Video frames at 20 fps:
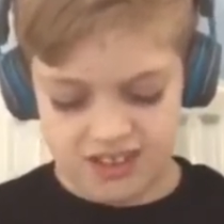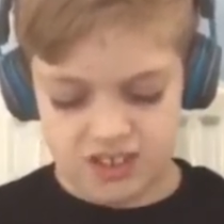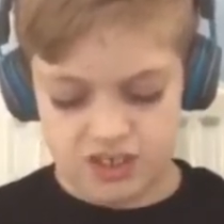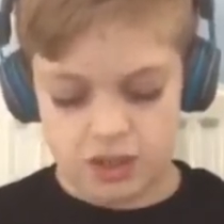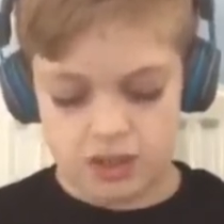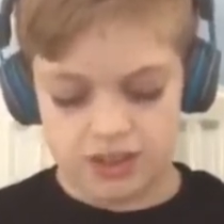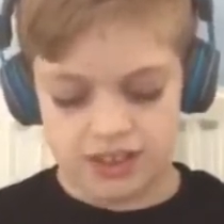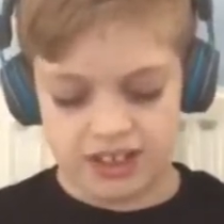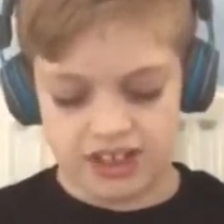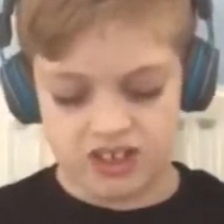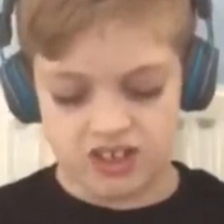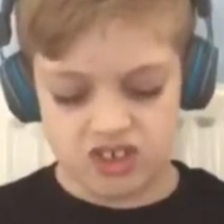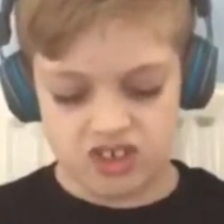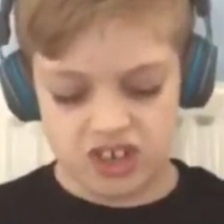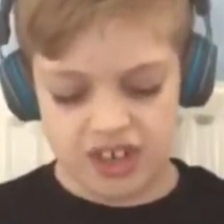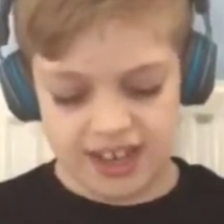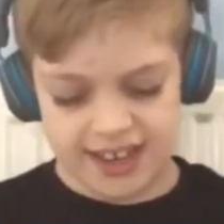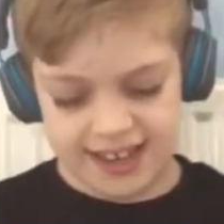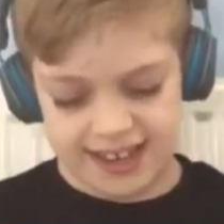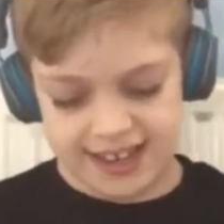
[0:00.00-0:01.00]
It's got like a
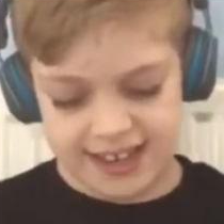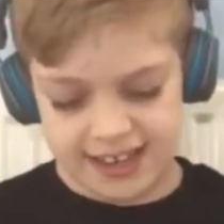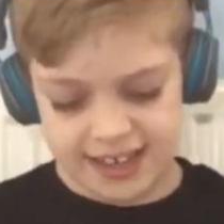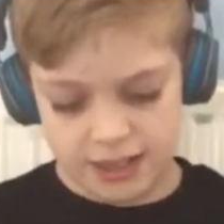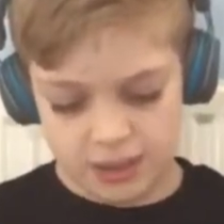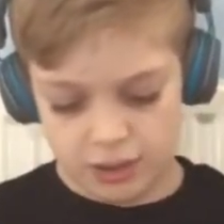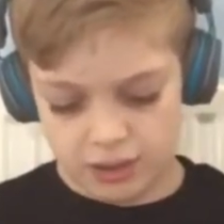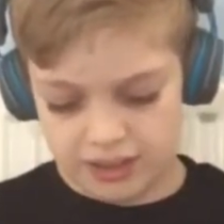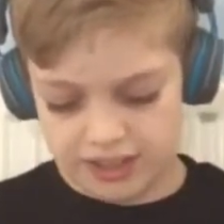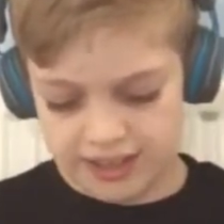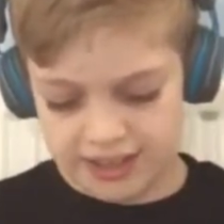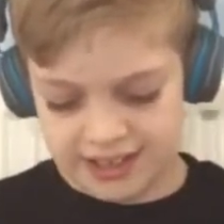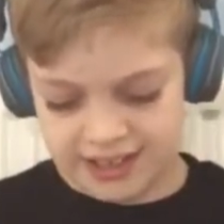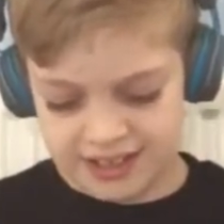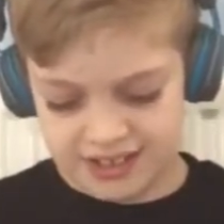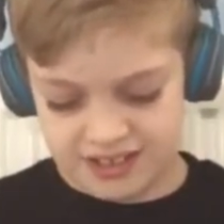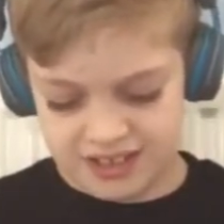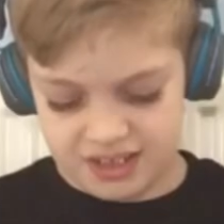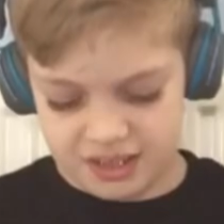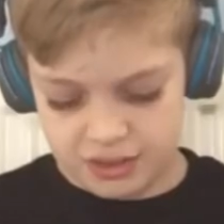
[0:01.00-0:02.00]
chain on it,
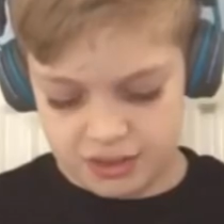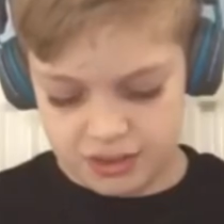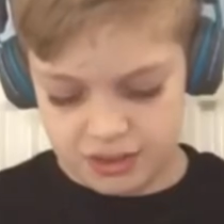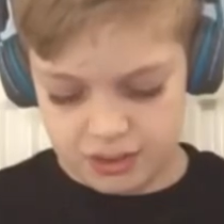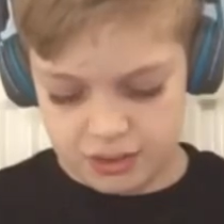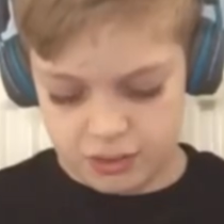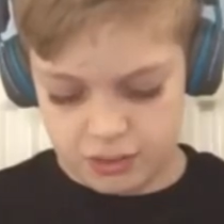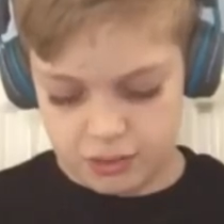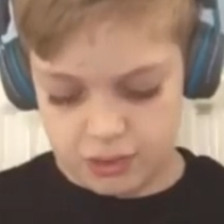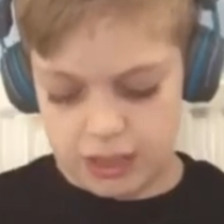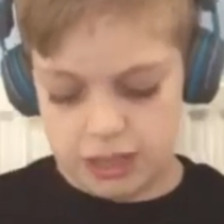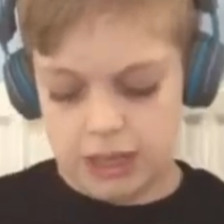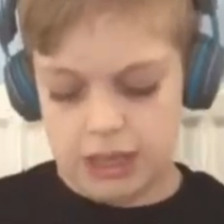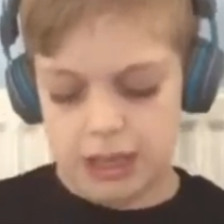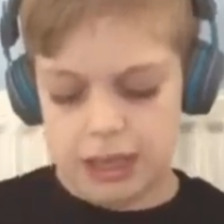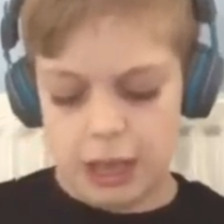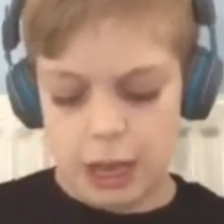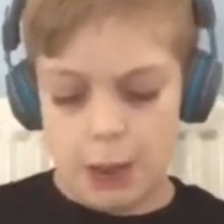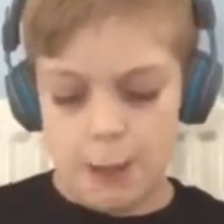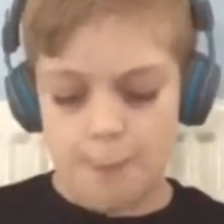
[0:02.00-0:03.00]
so
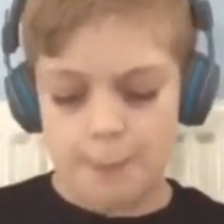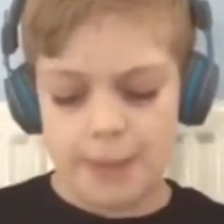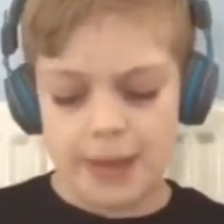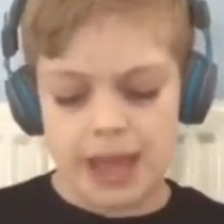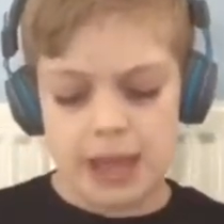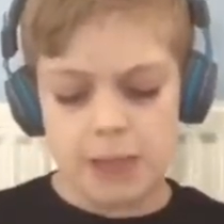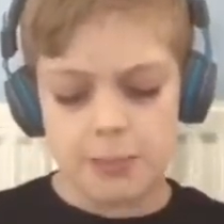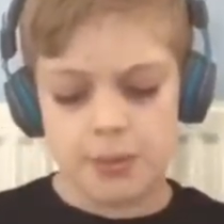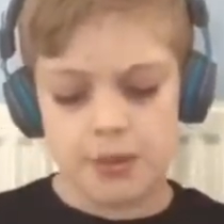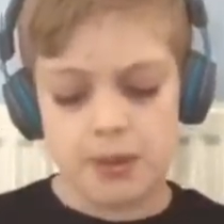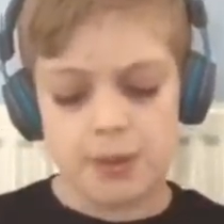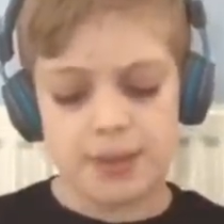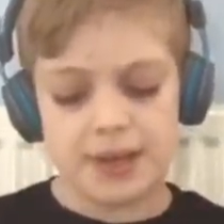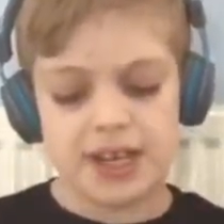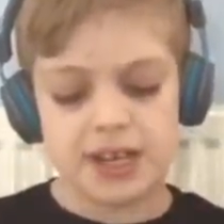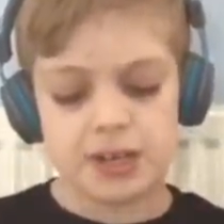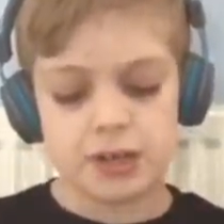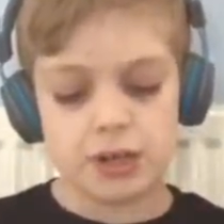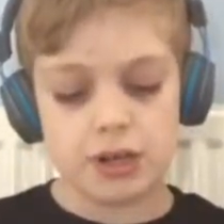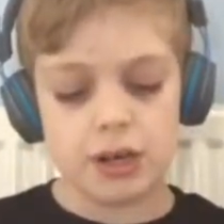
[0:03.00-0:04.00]
maybe we
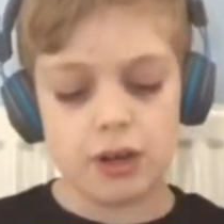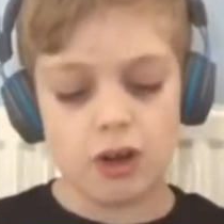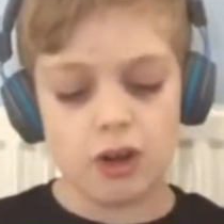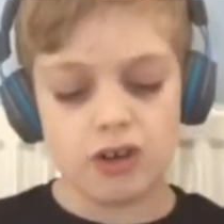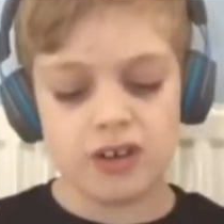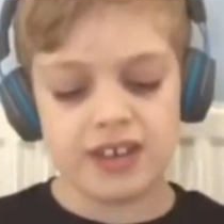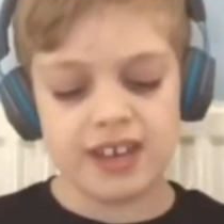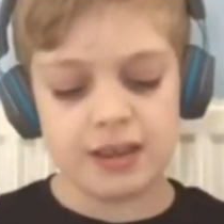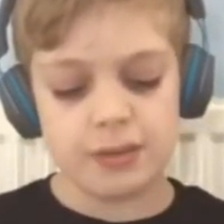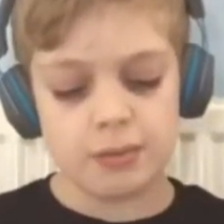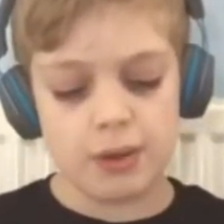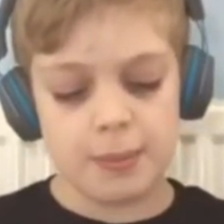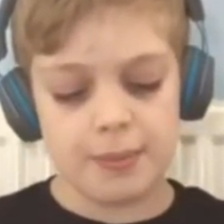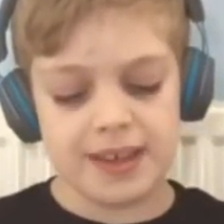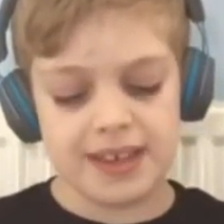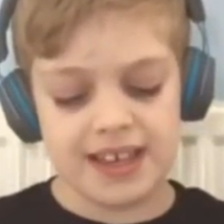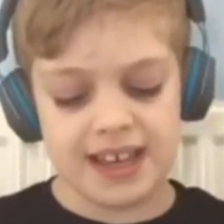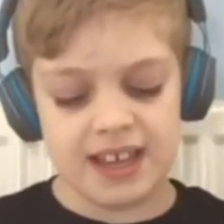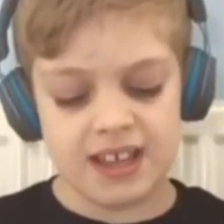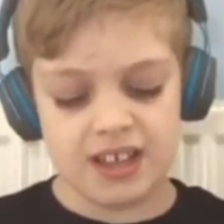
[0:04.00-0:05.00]
can unlock it when
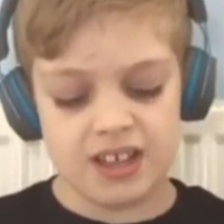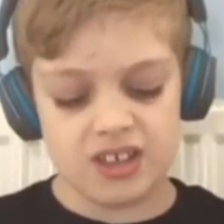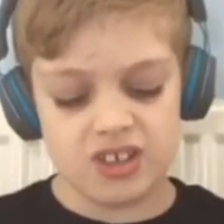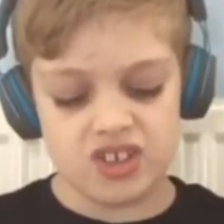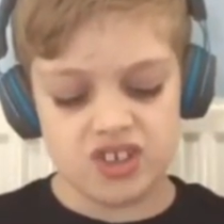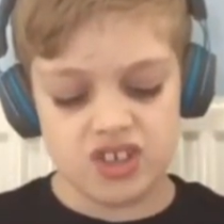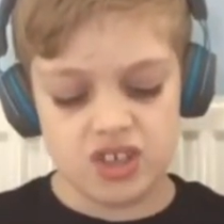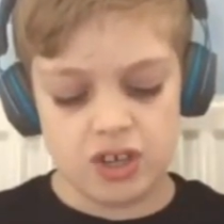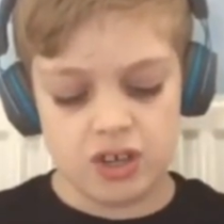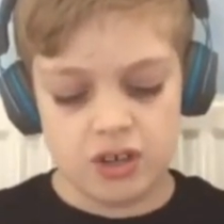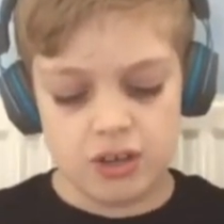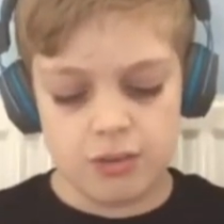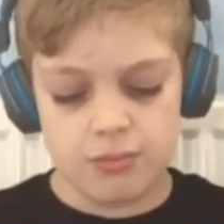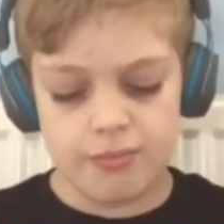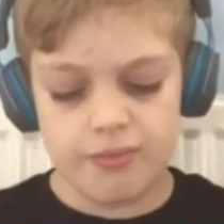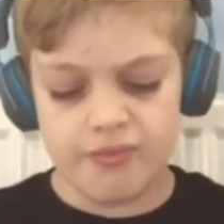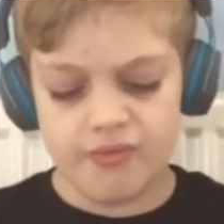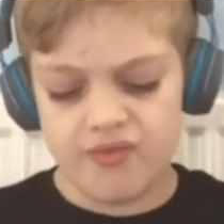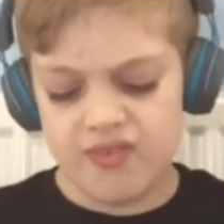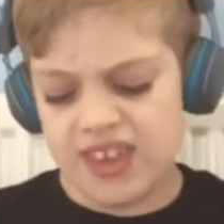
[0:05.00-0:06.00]
we get a
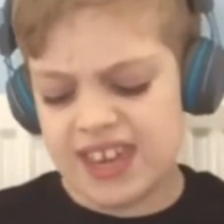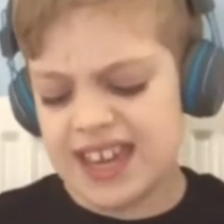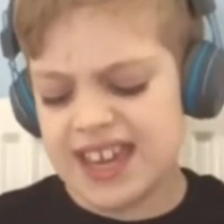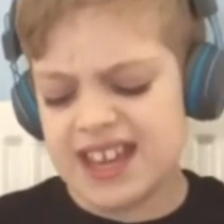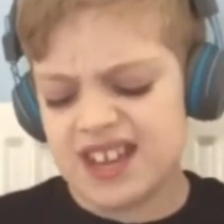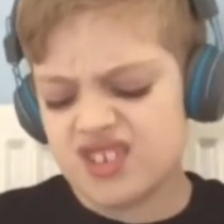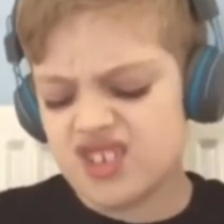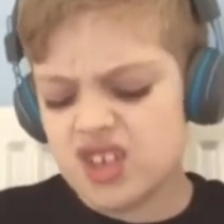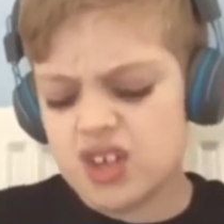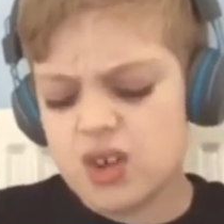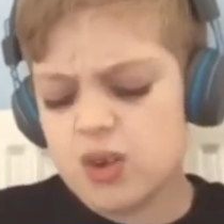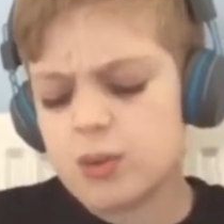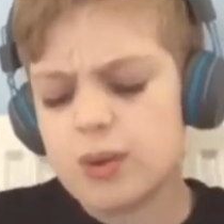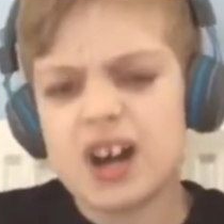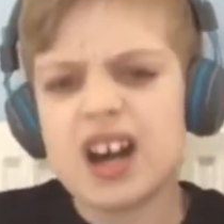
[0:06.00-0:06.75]
certain thingy do?